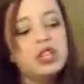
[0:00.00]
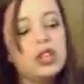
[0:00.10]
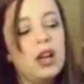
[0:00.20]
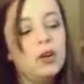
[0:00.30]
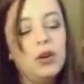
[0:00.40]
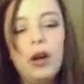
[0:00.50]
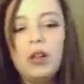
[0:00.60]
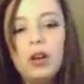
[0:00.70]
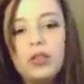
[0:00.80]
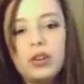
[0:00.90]
I don't know how
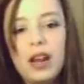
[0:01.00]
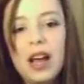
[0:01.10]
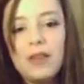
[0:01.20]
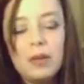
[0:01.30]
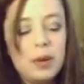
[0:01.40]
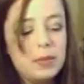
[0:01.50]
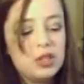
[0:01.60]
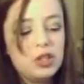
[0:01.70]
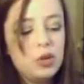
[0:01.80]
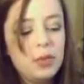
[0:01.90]
long you can have it, but I'm
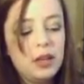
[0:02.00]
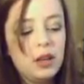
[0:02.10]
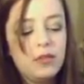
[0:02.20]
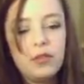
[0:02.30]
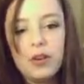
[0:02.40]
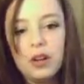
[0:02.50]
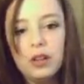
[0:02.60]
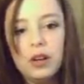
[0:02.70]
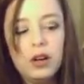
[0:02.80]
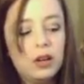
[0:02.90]
assuming not for very
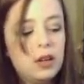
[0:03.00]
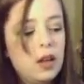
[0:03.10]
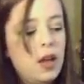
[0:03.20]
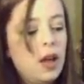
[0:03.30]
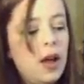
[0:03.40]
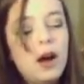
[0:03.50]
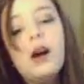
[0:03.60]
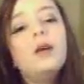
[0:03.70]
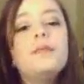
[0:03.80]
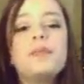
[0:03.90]
long.
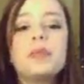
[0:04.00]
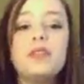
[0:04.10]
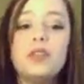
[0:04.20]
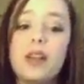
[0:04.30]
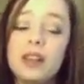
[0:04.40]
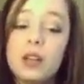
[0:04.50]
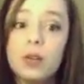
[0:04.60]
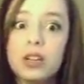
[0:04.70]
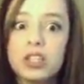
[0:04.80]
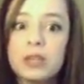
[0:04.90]
Um, if you have any
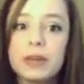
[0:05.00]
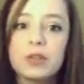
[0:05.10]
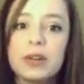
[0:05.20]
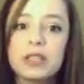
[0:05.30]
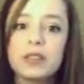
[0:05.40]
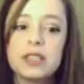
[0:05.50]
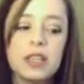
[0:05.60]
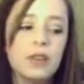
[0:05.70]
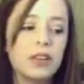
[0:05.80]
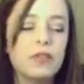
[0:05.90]
questions about the rest of this
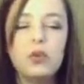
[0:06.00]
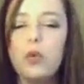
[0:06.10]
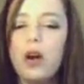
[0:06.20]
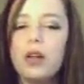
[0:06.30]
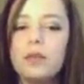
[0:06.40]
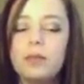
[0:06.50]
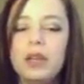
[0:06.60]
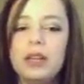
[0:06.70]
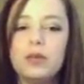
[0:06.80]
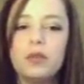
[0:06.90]
stuff, like if you want me
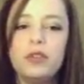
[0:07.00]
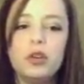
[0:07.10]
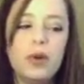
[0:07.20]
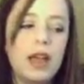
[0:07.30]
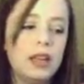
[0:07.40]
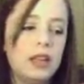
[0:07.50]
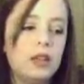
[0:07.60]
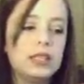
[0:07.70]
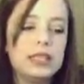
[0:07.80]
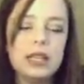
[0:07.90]
to review any
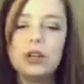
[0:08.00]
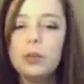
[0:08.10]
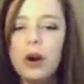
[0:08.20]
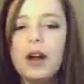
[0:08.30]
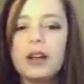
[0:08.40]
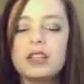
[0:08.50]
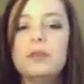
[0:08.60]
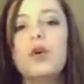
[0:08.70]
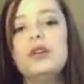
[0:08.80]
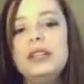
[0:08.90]
single product in
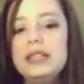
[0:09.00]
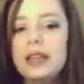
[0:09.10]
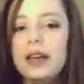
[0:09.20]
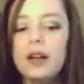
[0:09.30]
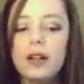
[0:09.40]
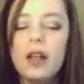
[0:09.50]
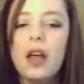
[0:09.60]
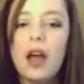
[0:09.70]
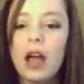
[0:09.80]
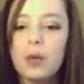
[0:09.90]
more detail,
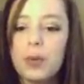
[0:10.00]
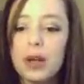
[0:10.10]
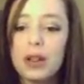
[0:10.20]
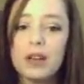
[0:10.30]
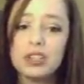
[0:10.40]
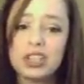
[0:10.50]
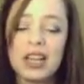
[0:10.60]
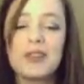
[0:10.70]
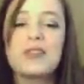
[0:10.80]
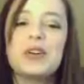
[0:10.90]
I will. I was just kind
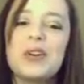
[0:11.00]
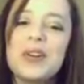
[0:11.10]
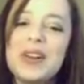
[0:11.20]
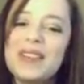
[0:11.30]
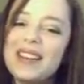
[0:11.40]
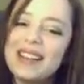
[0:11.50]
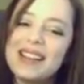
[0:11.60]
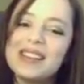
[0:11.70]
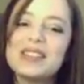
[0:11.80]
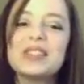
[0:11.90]
of in a hurry right
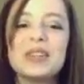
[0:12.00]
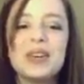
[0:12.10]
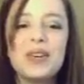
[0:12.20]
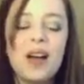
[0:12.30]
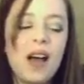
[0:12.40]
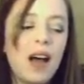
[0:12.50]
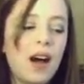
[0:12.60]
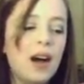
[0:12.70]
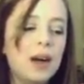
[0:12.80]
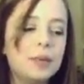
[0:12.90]
now, so
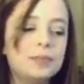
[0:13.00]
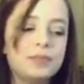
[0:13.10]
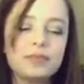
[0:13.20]
um,